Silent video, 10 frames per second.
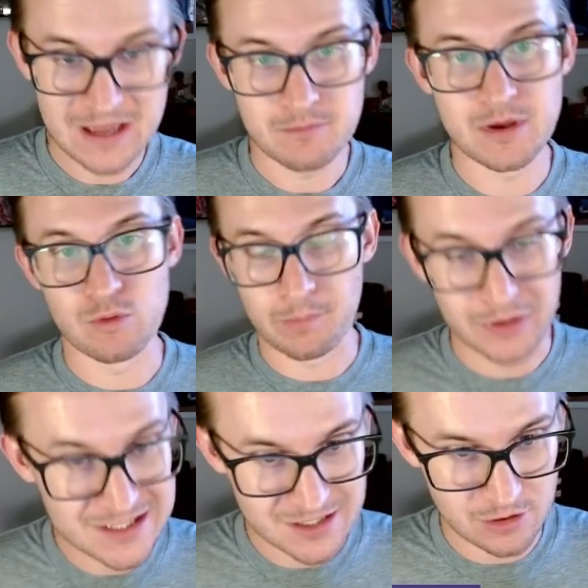be
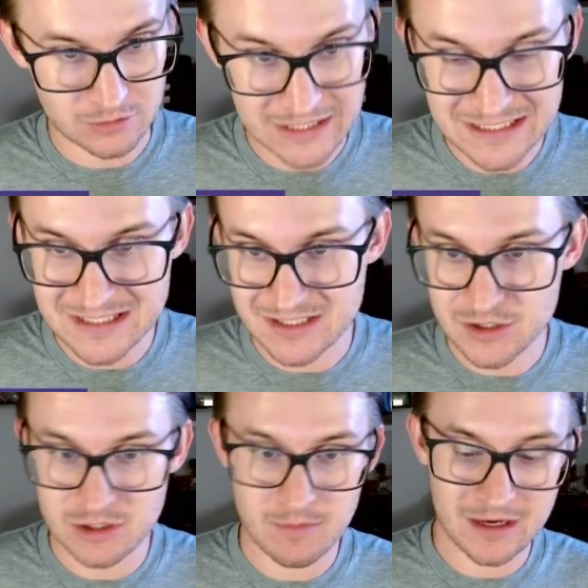replacing your lead
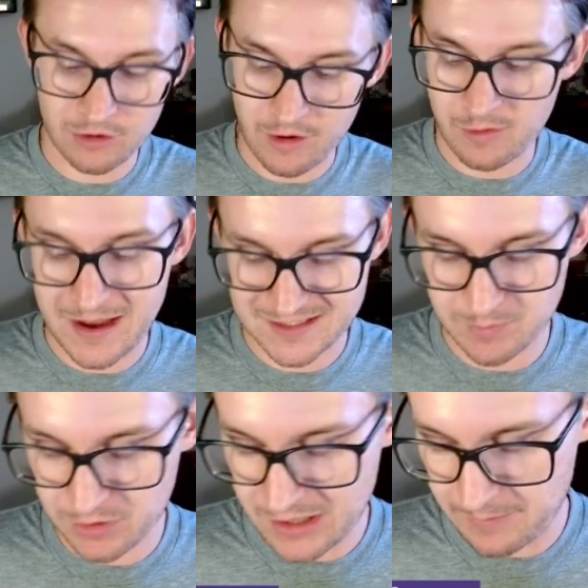decision maker on the
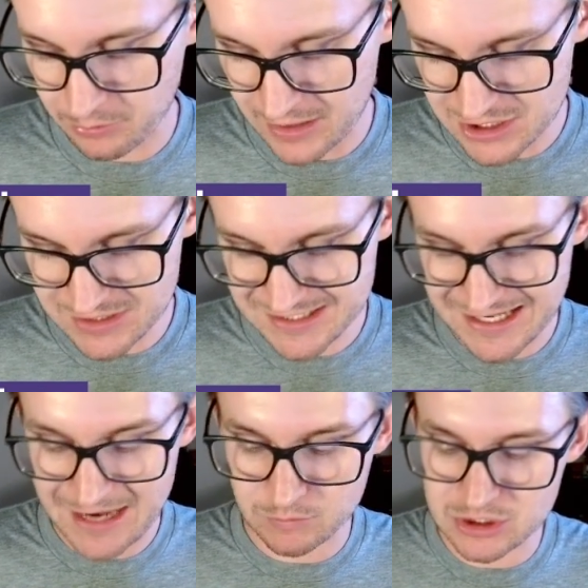basketball operations
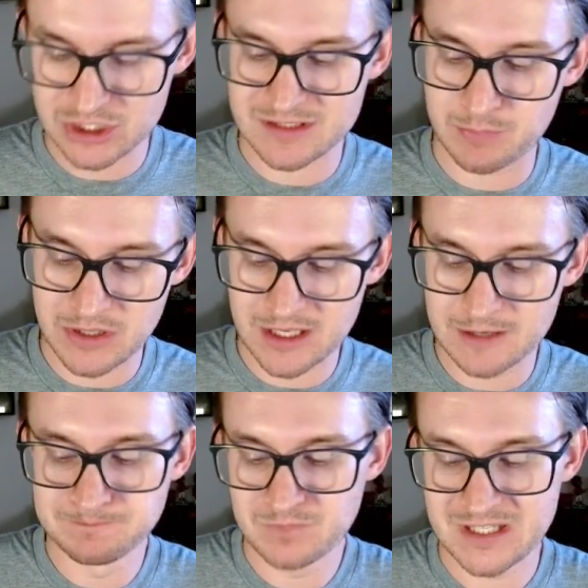side, would just be
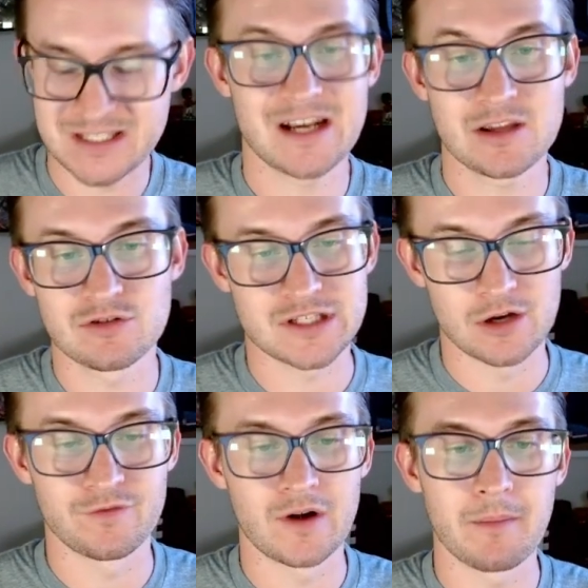setting
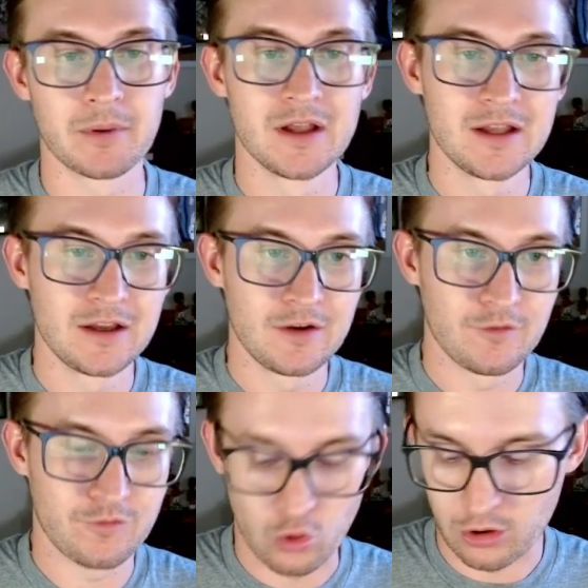yourself up
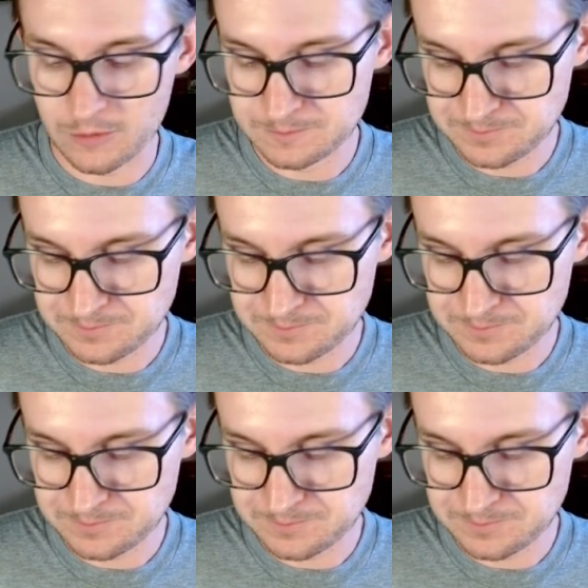for